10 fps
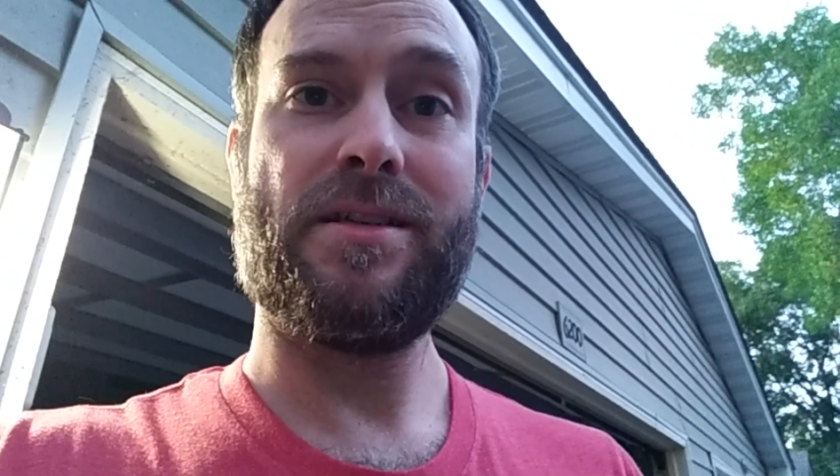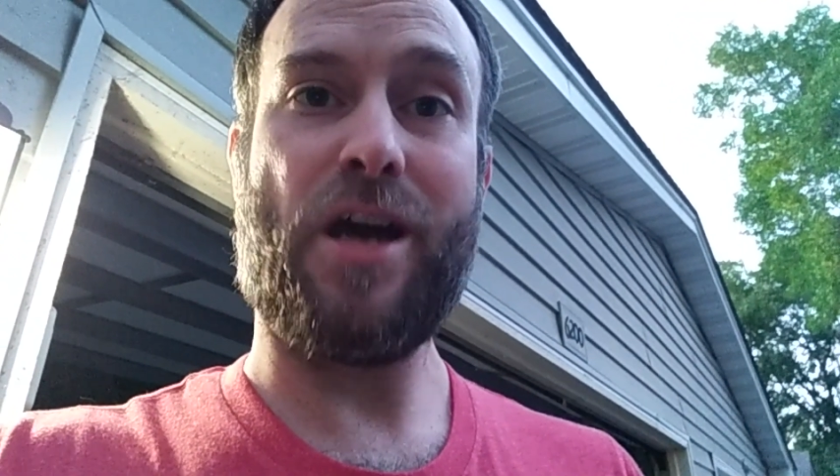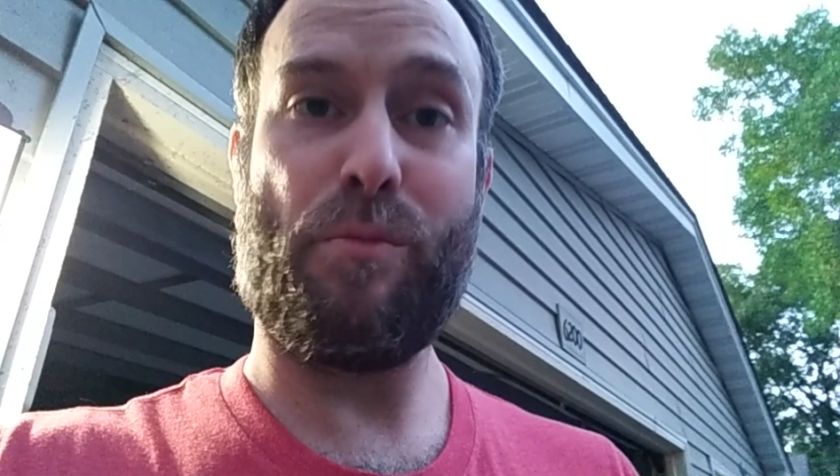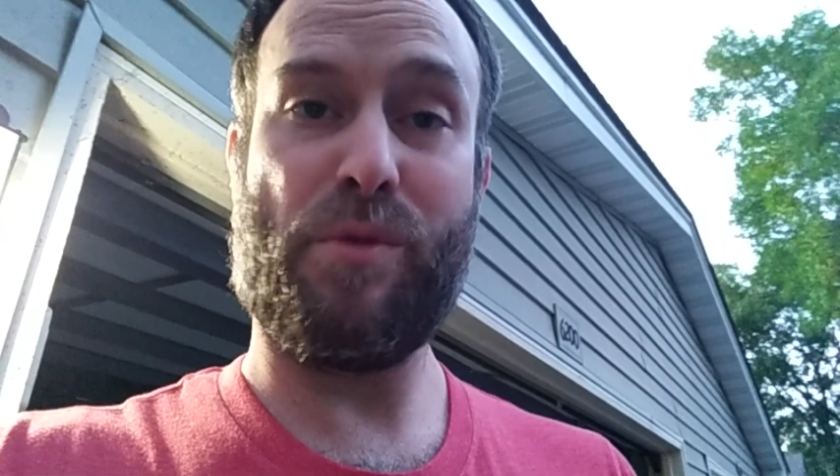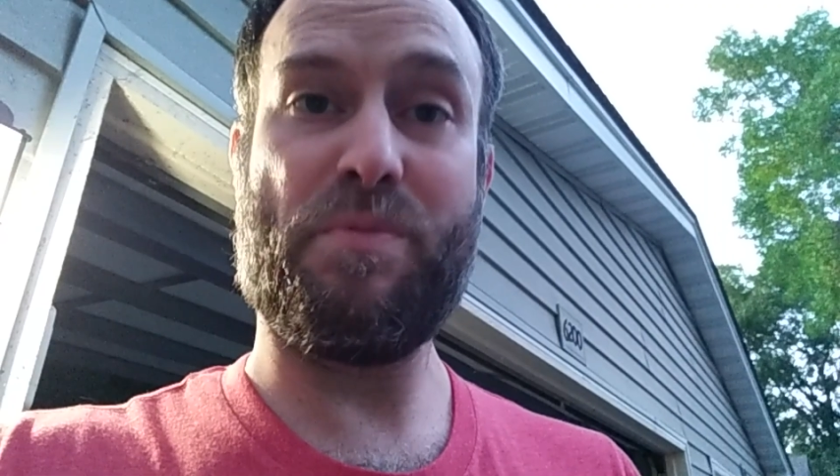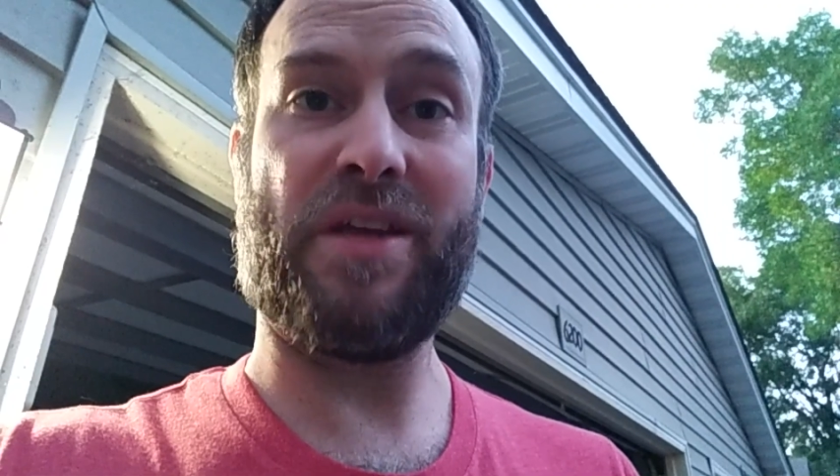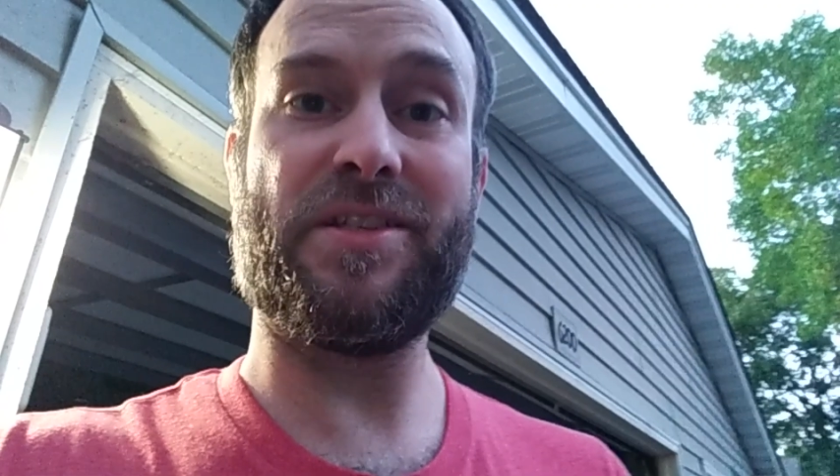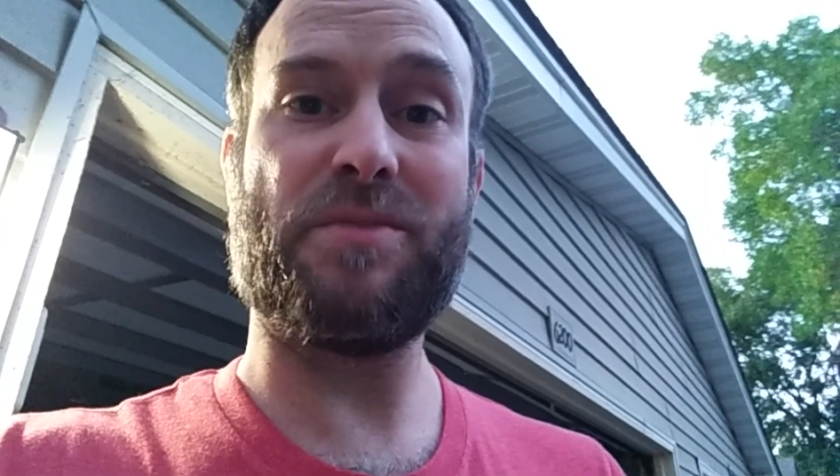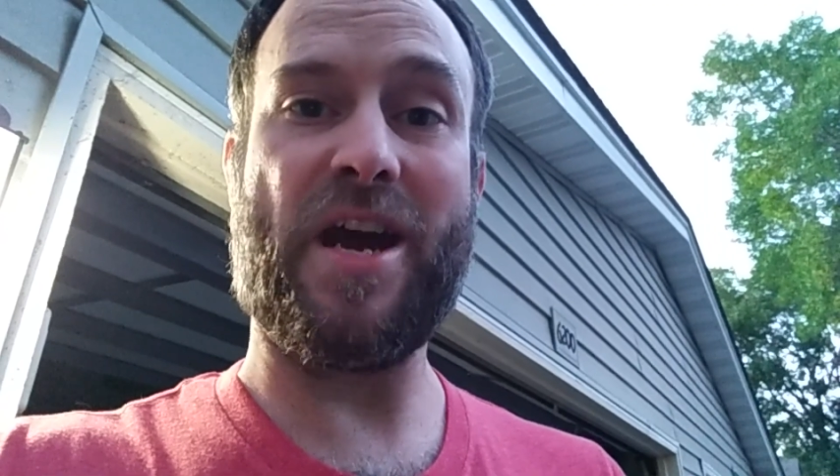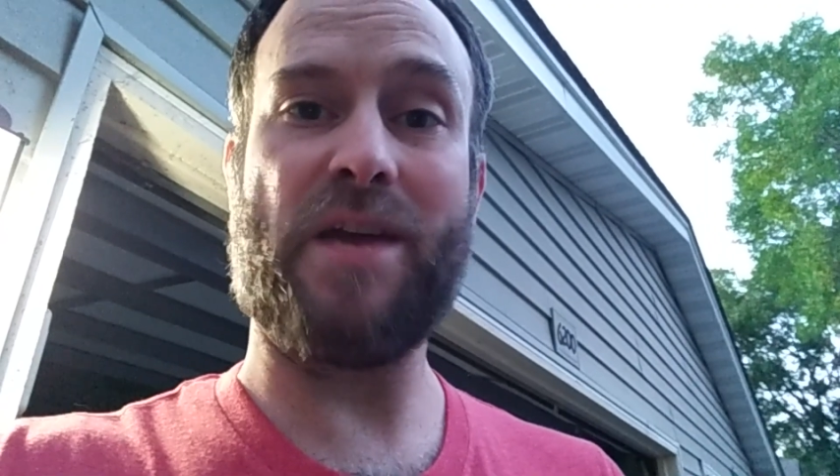help me pick
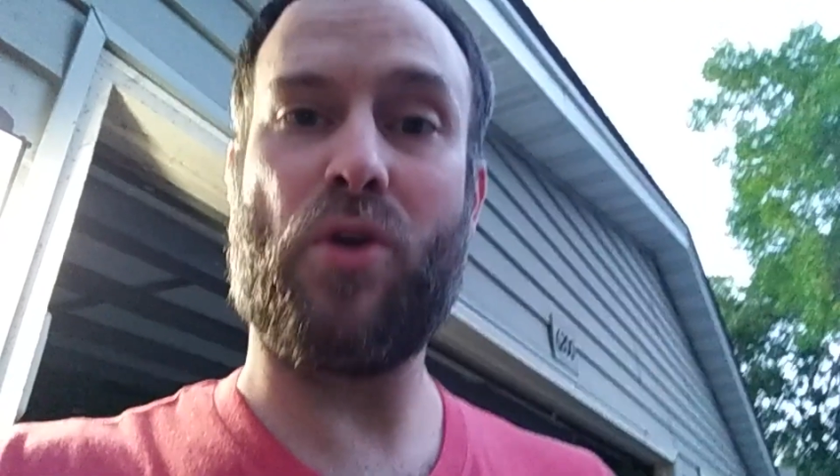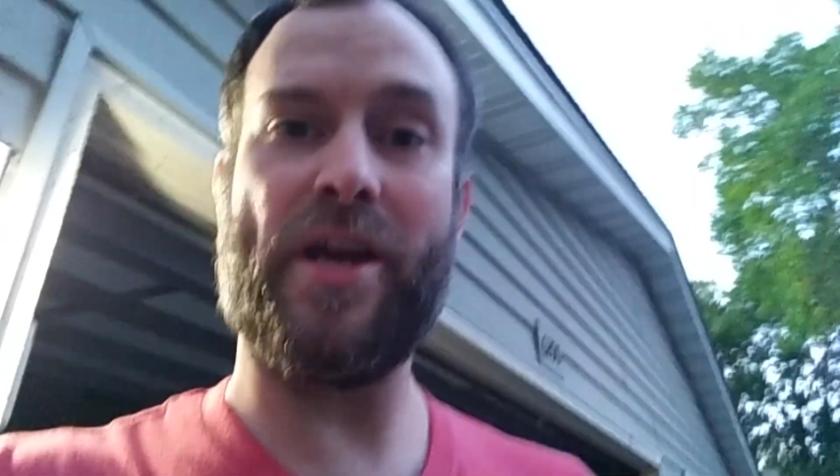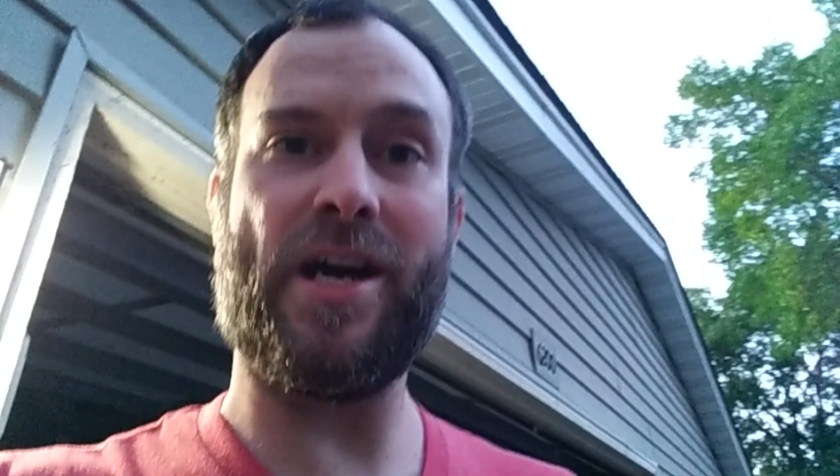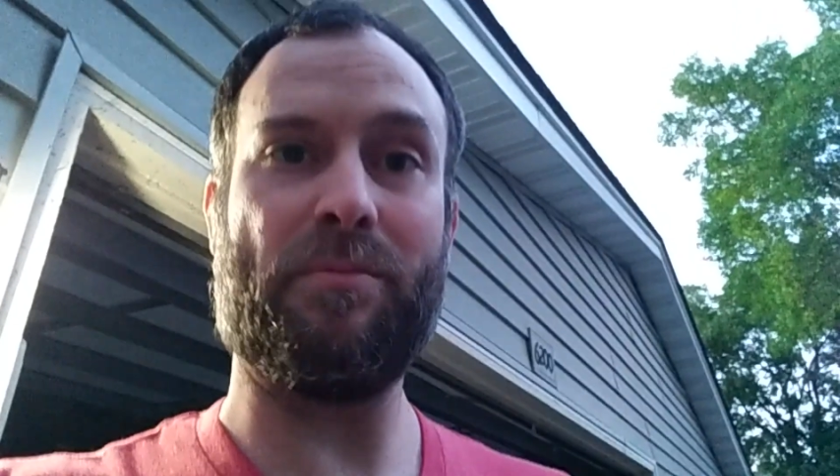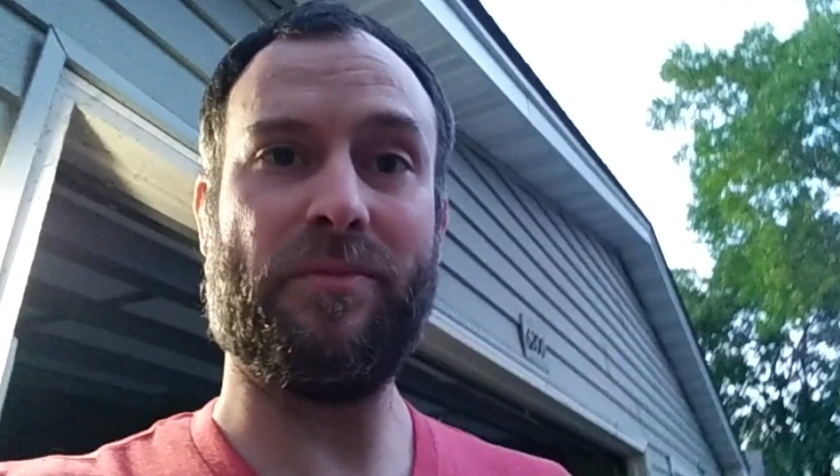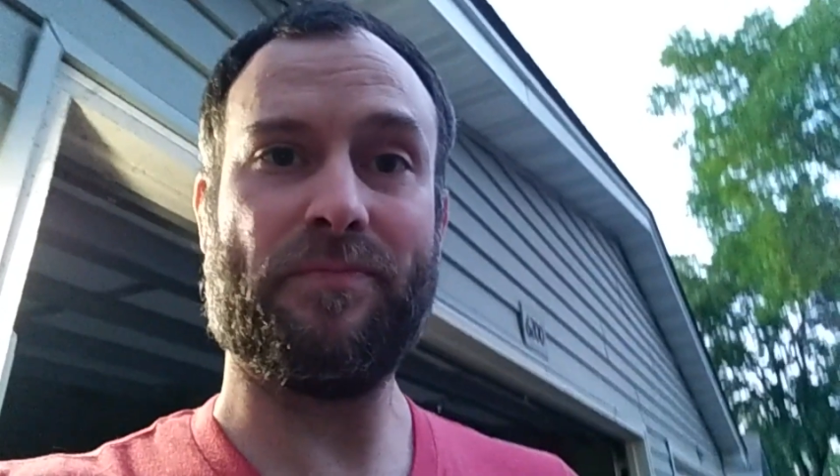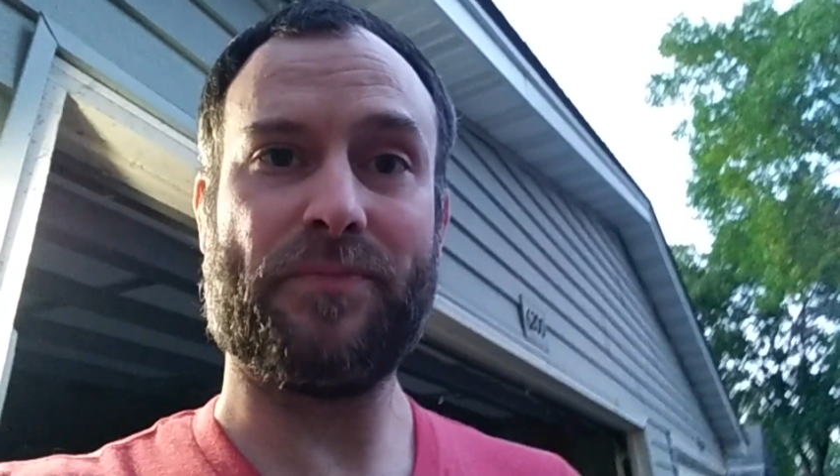this bad boy up.